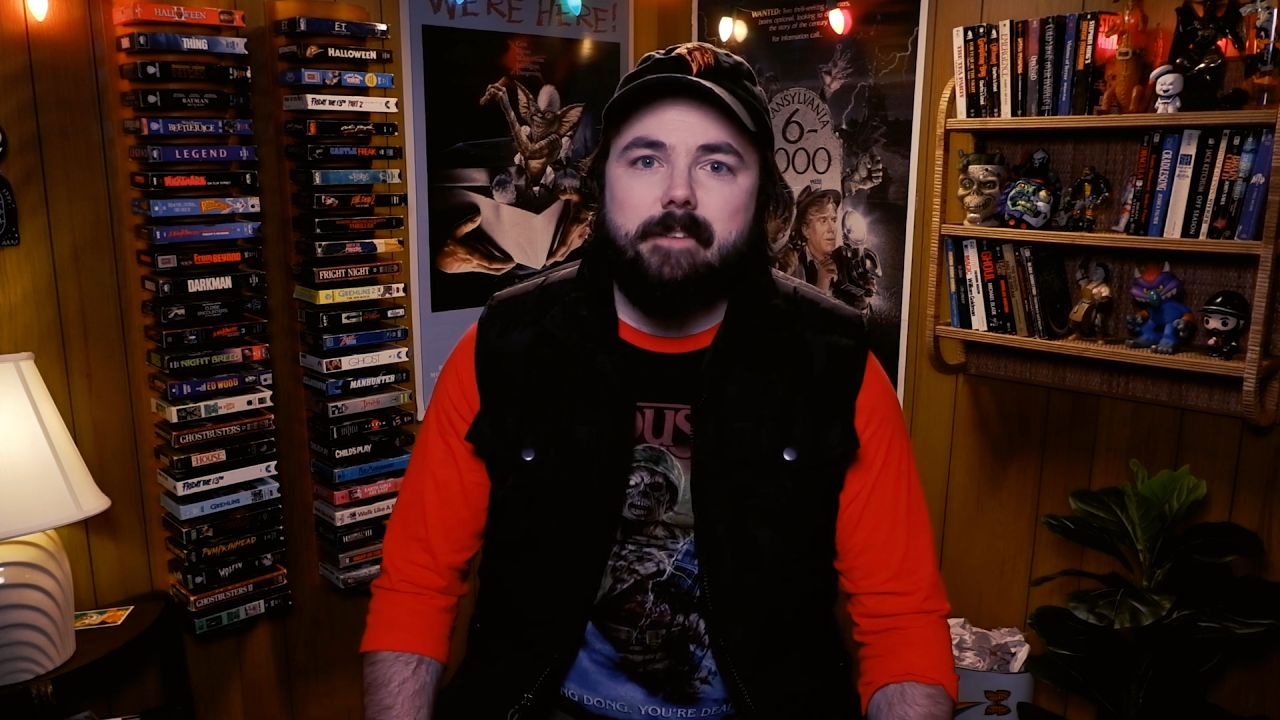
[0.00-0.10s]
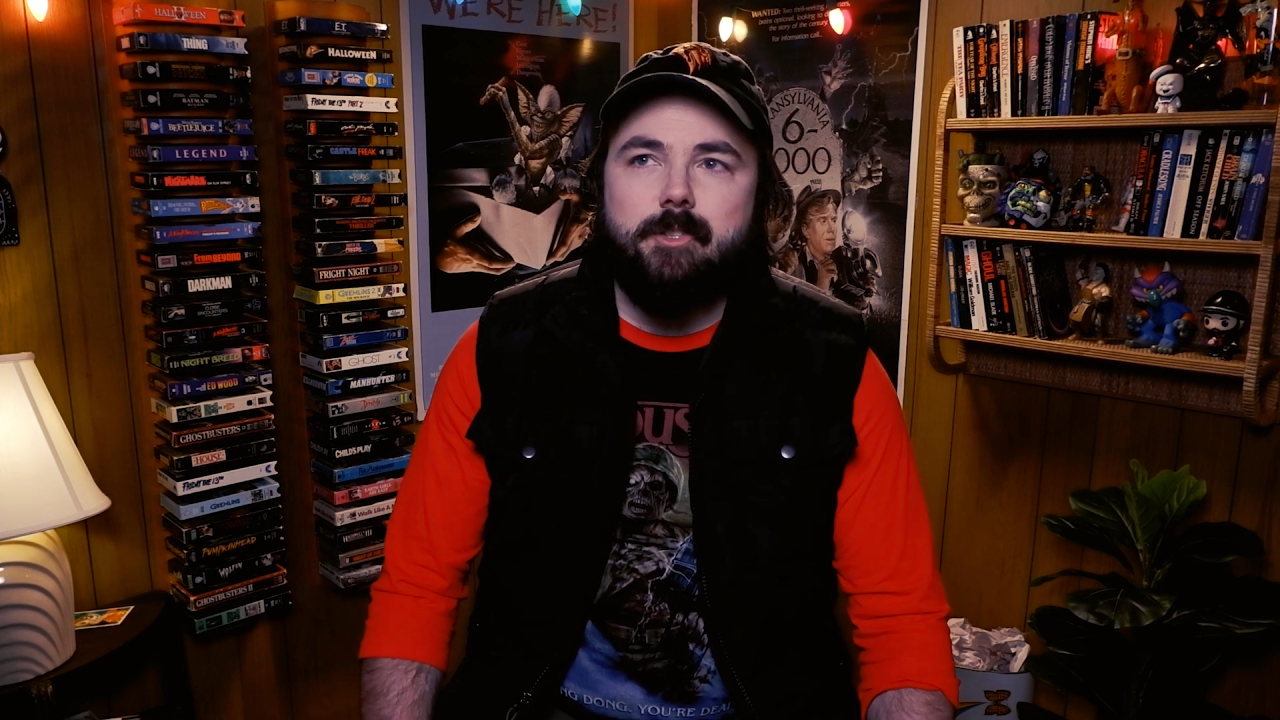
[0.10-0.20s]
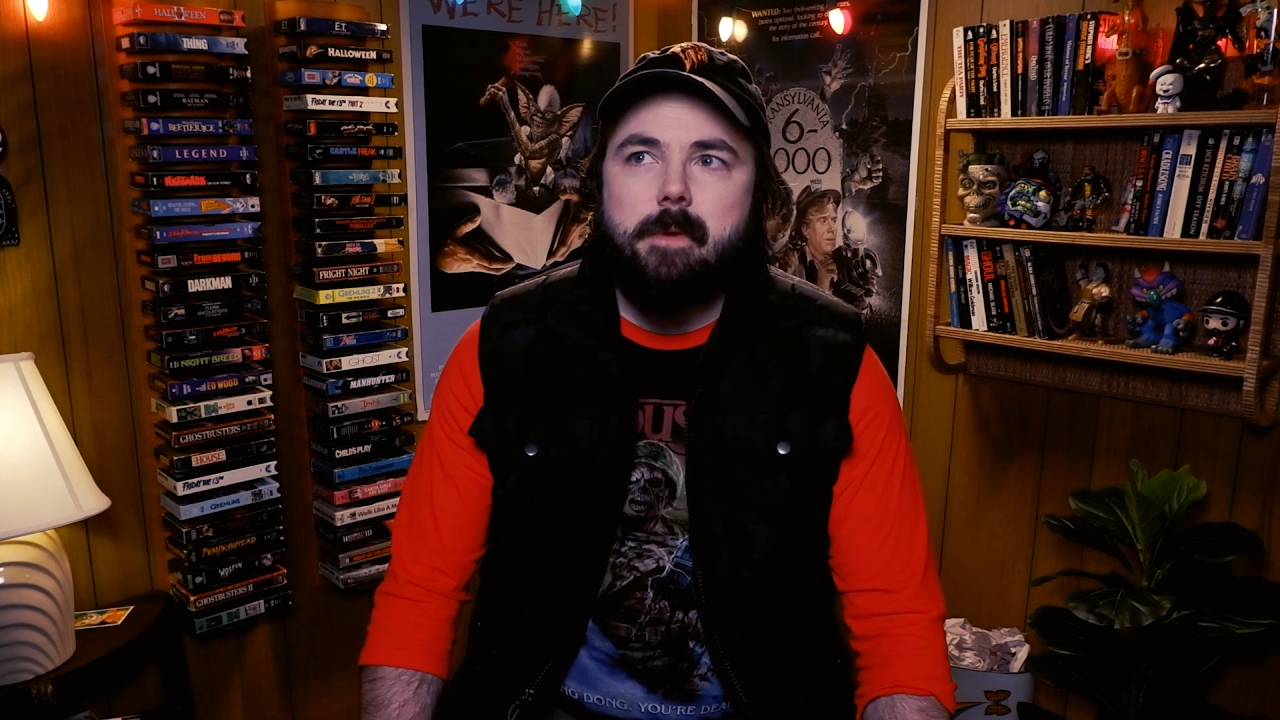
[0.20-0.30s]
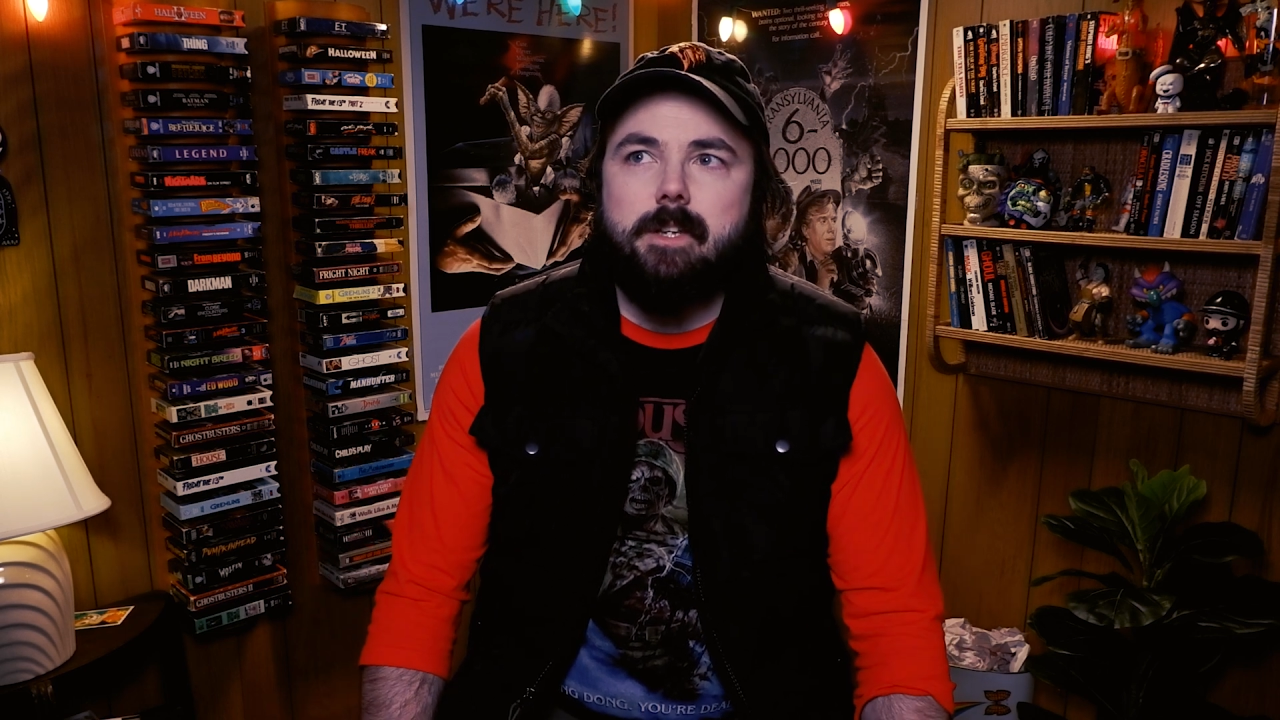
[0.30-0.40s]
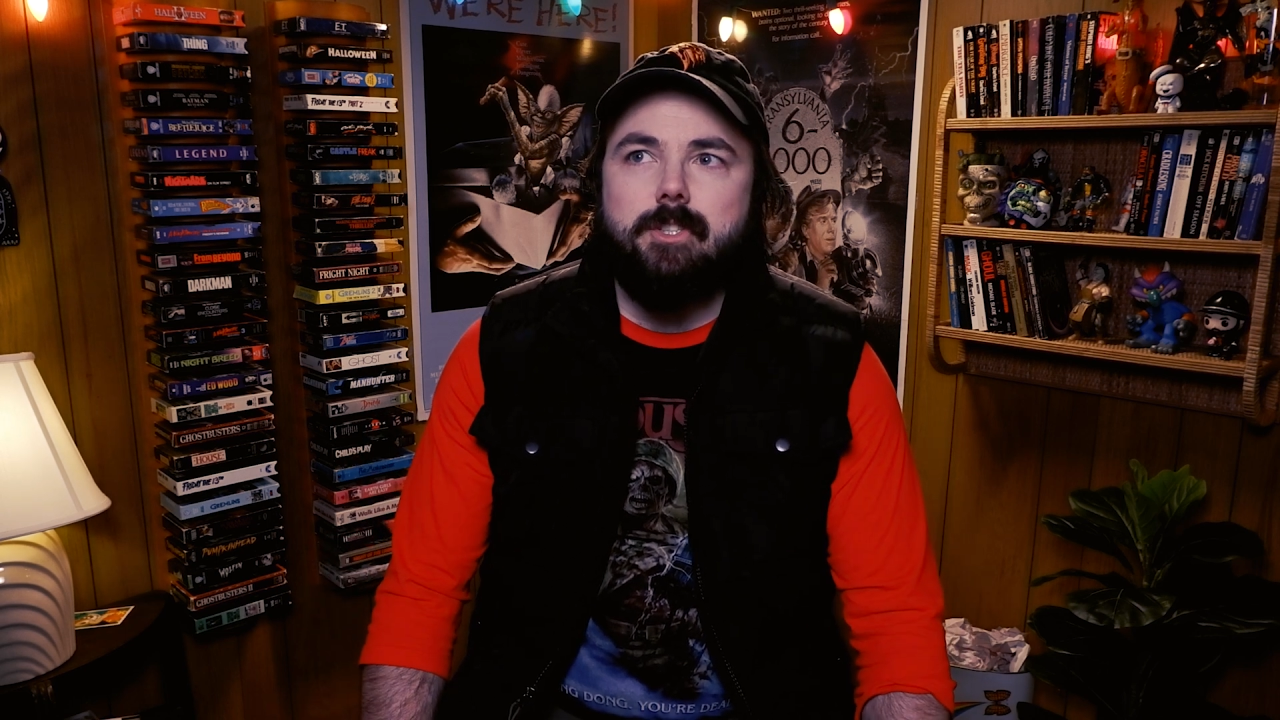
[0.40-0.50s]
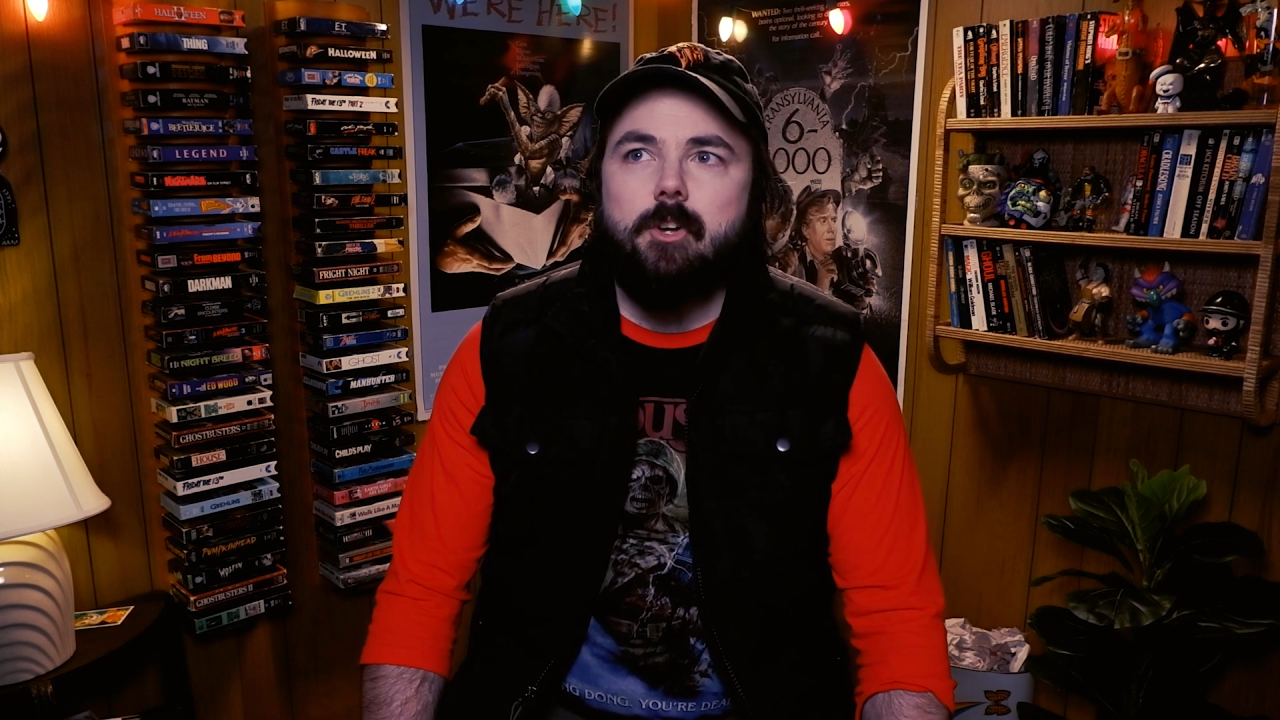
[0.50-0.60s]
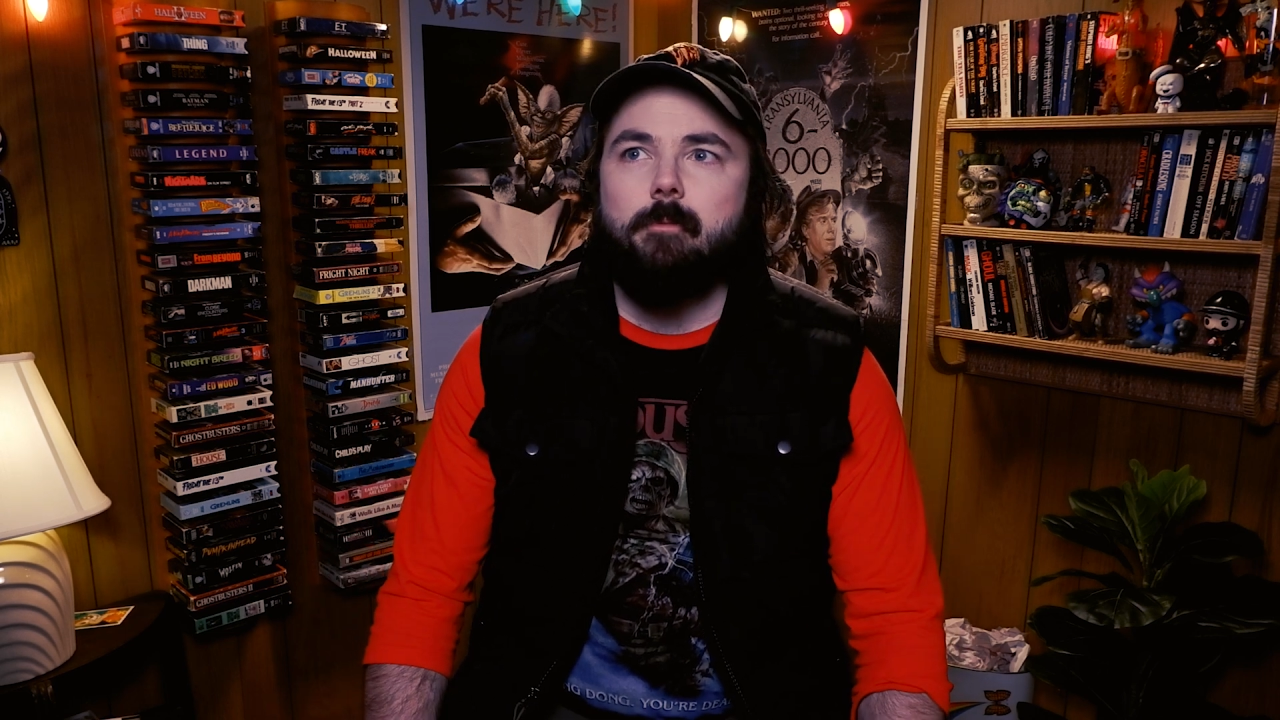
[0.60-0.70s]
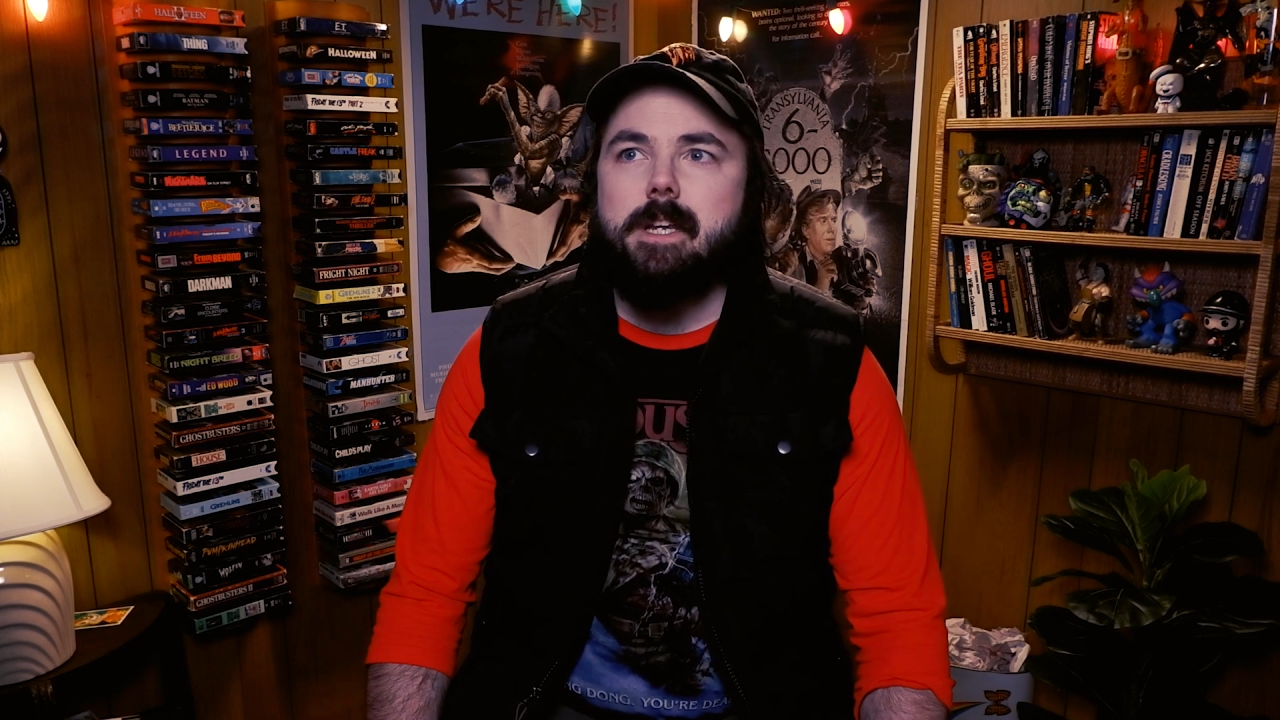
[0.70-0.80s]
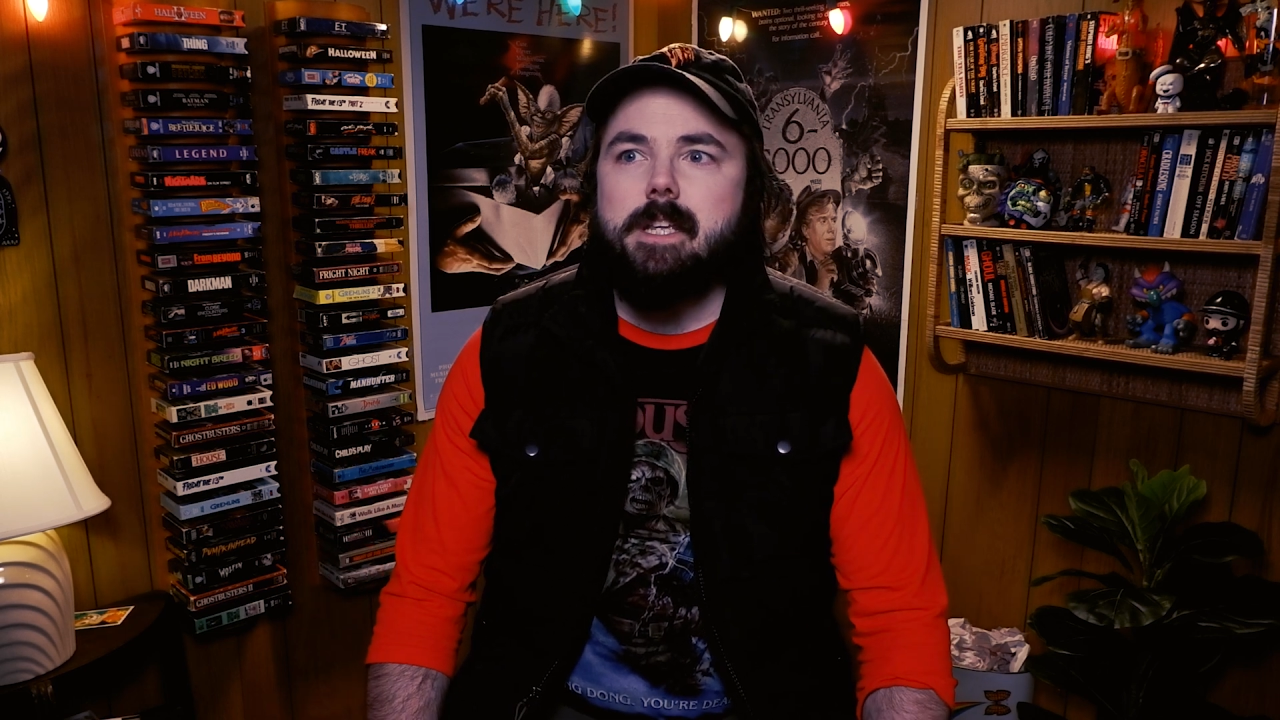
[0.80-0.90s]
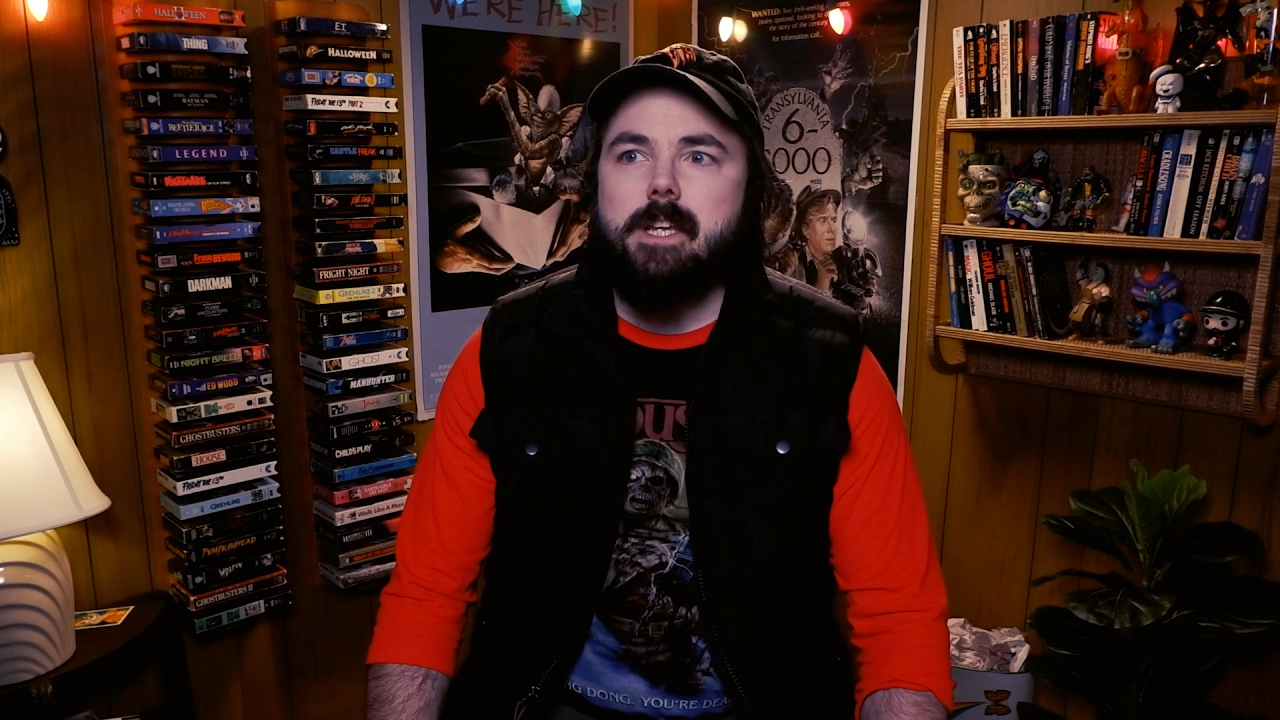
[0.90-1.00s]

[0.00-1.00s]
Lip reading: I've spent so many